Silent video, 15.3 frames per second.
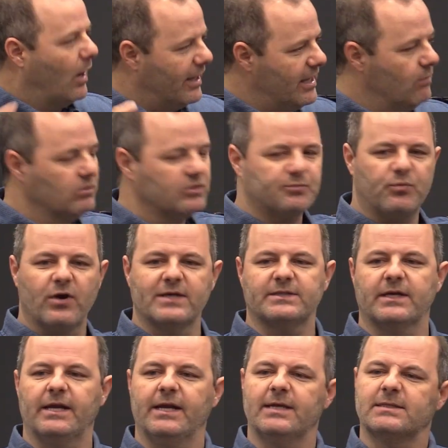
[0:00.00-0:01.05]
While he was
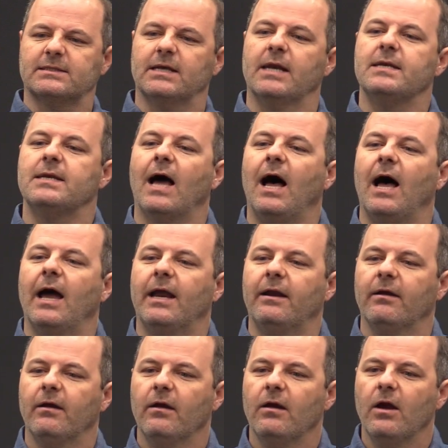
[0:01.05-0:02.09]
president, his son died